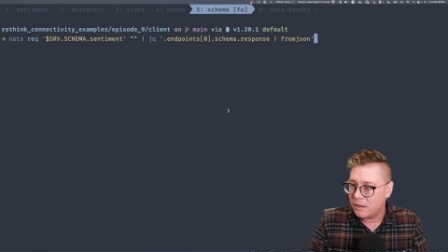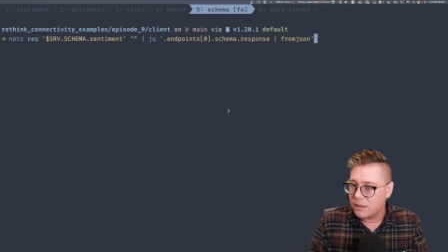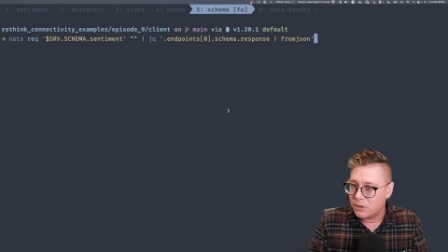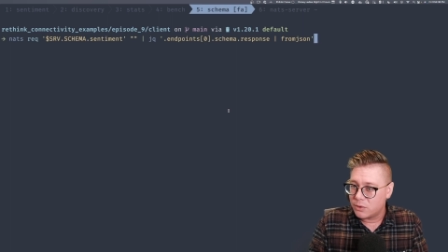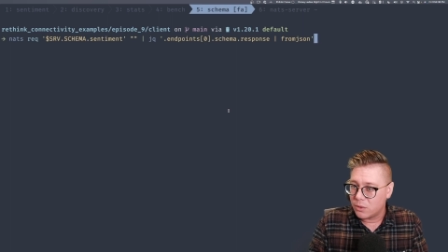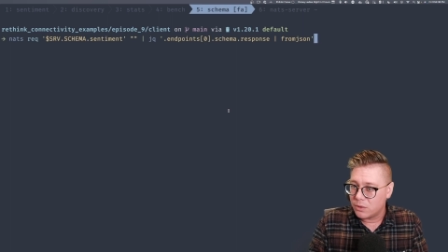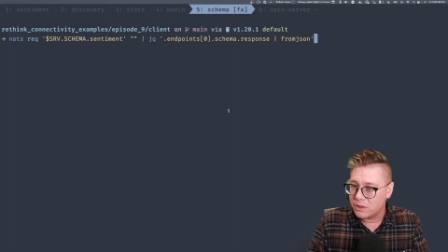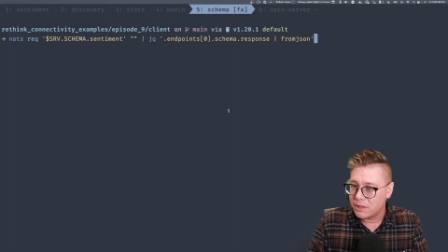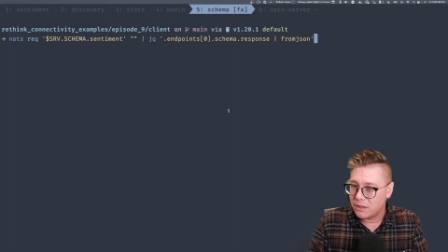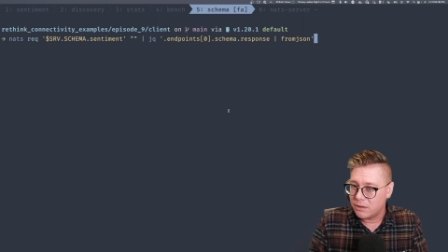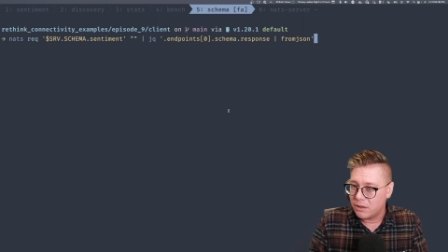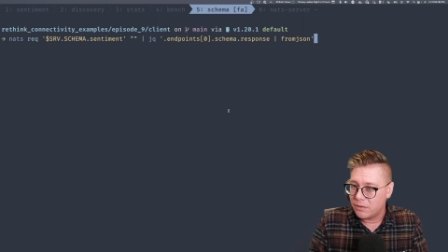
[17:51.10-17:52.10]
control
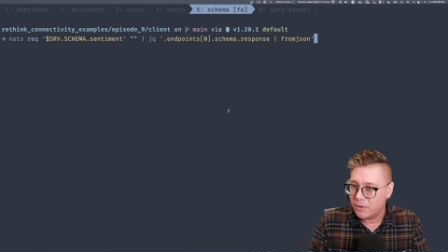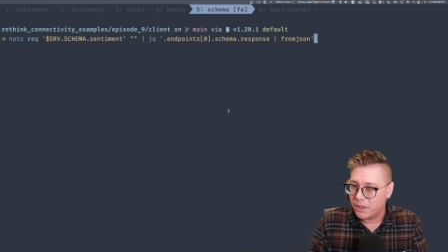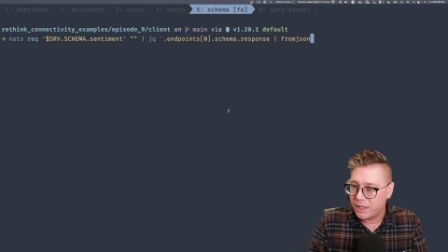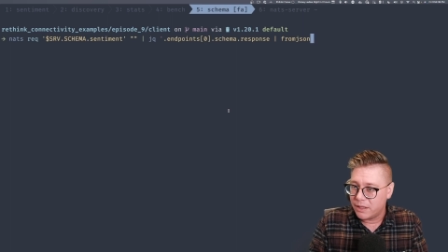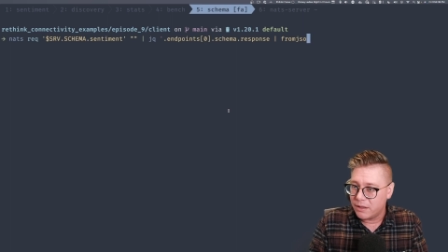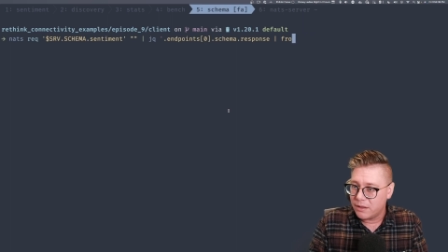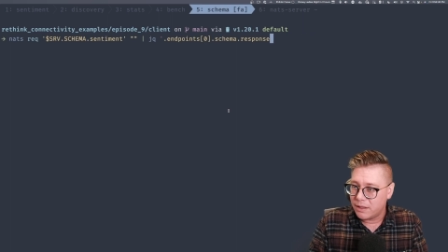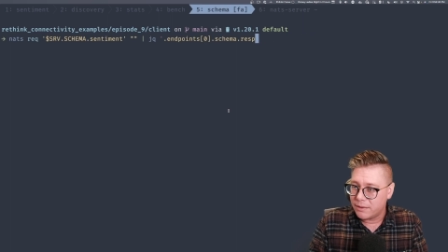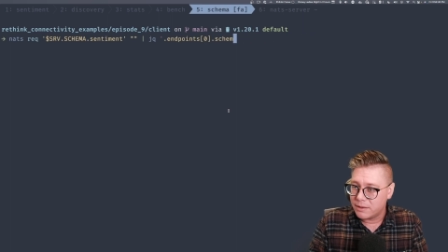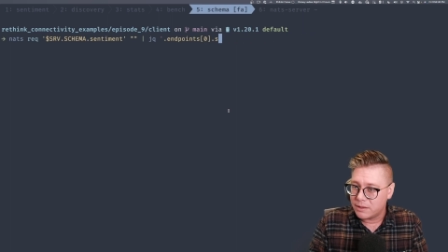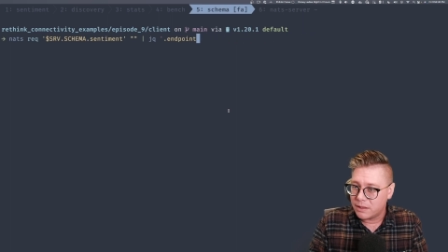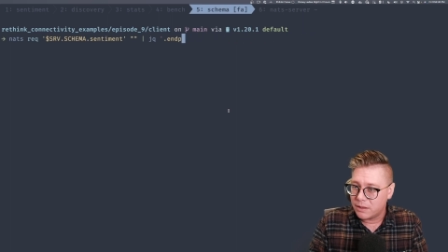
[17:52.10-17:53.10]
signal over here.
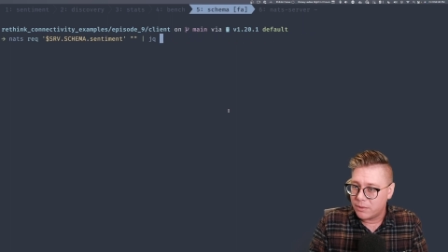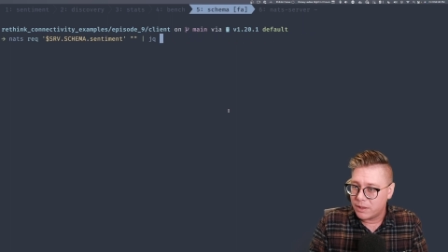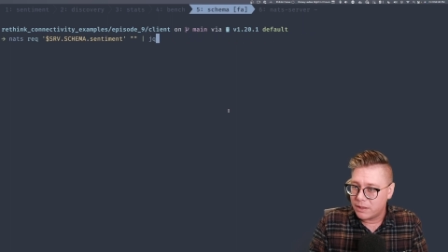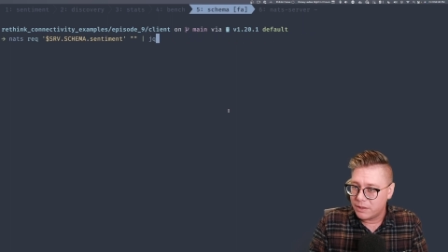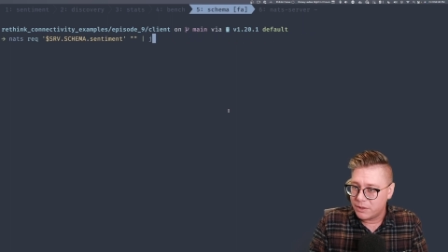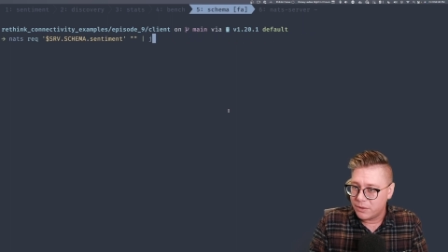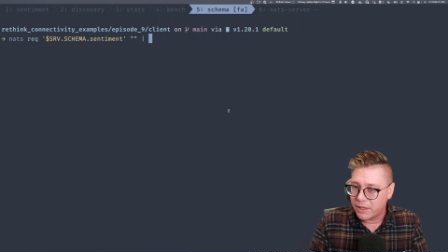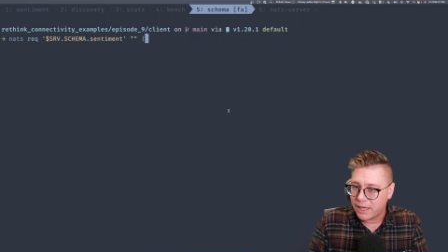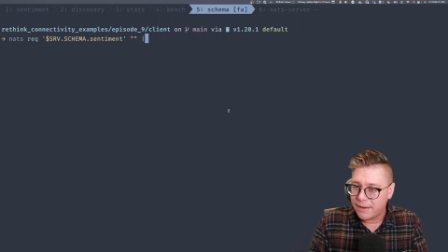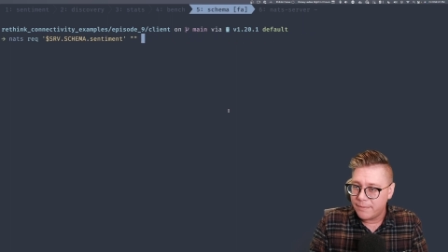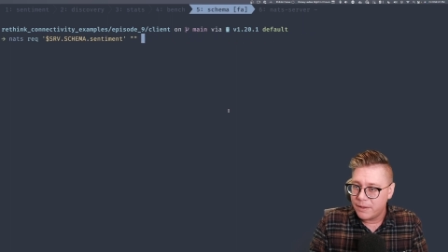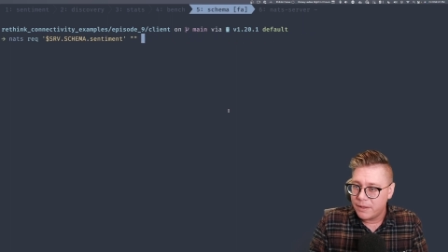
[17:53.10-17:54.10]
I'm just going to quickly do
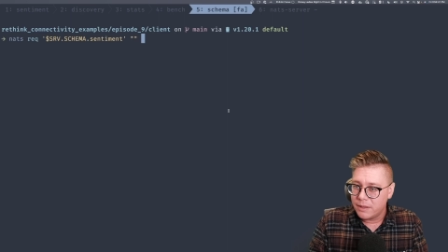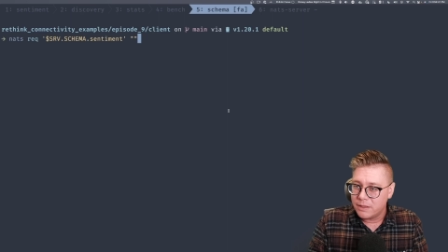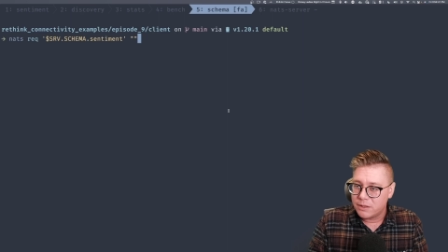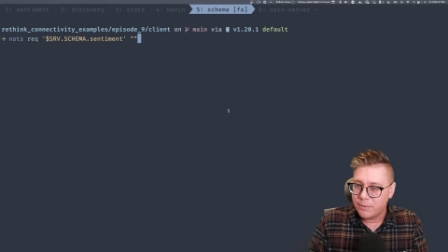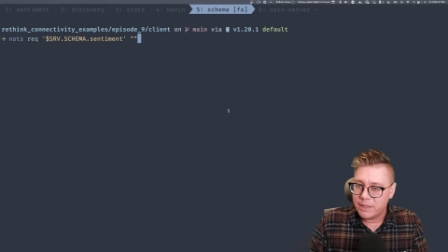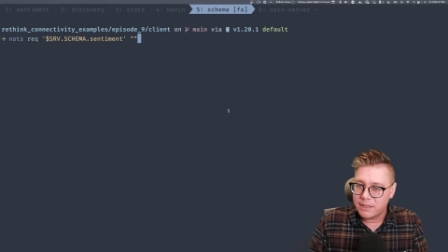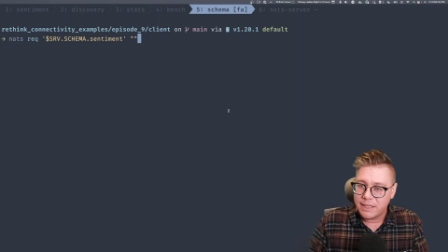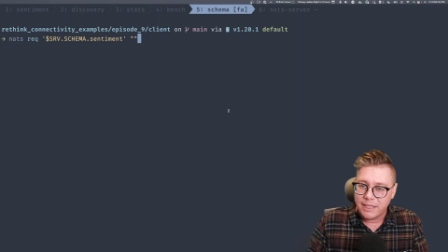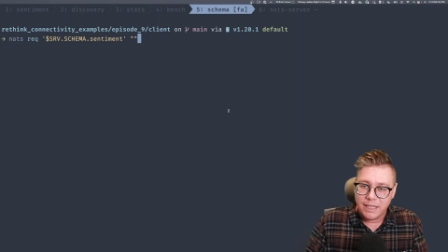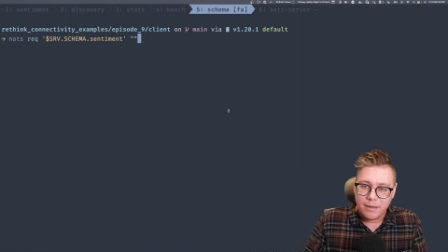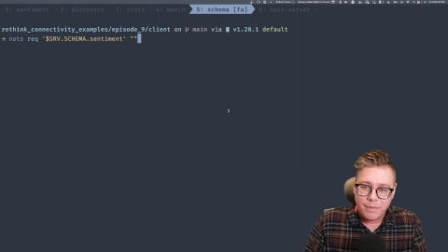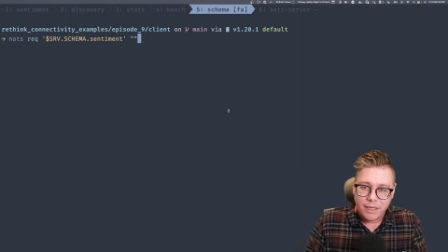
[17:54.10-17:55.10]
that. So we can say,
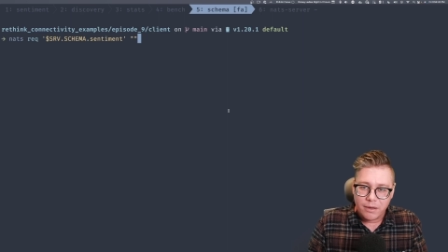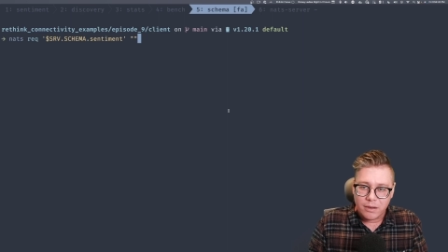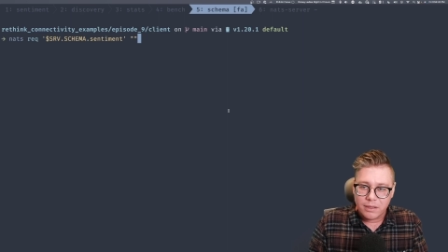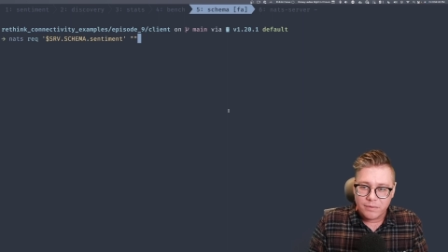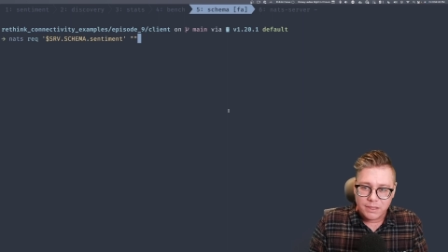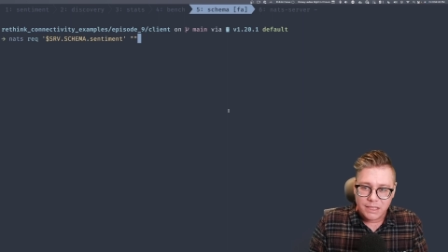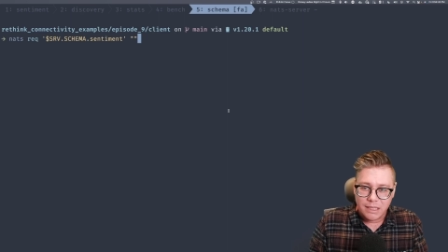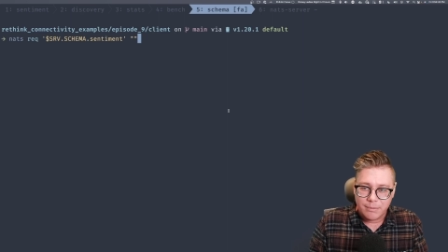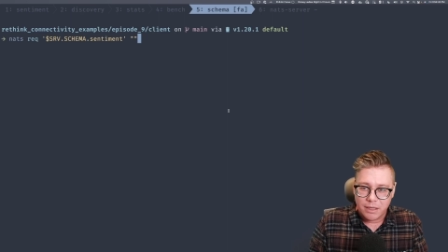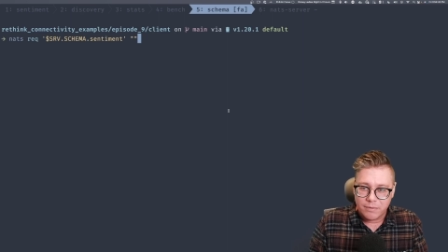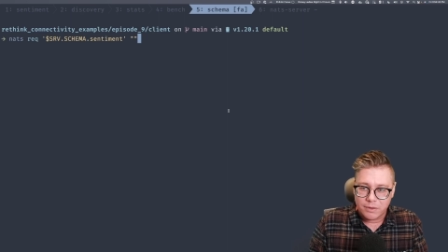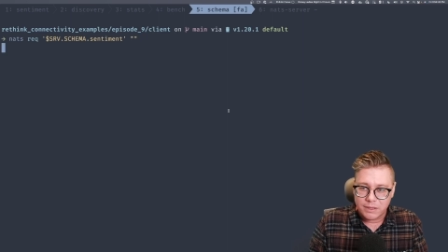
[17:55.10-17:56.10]
give me all of the
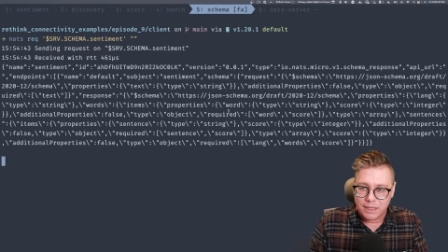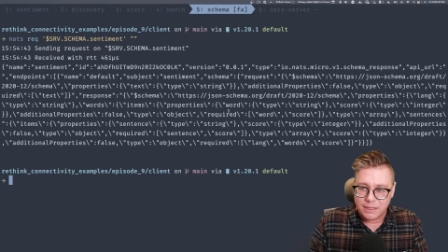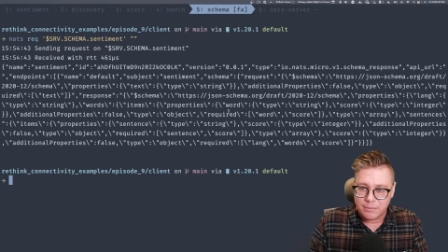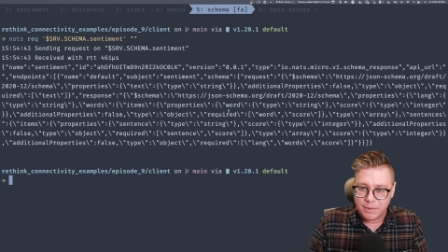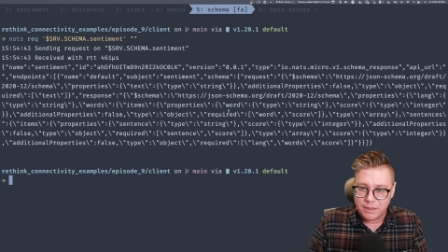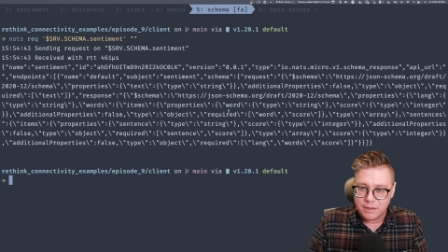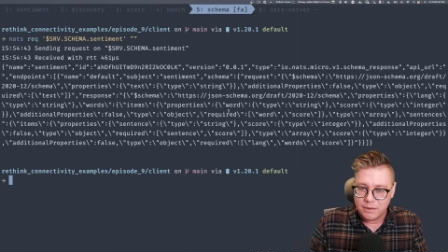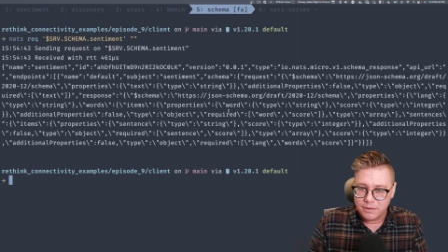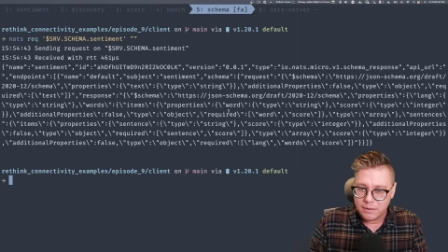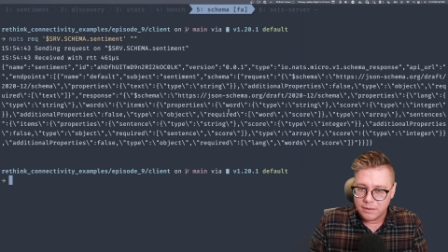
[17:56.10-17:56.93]
schema for sentiment.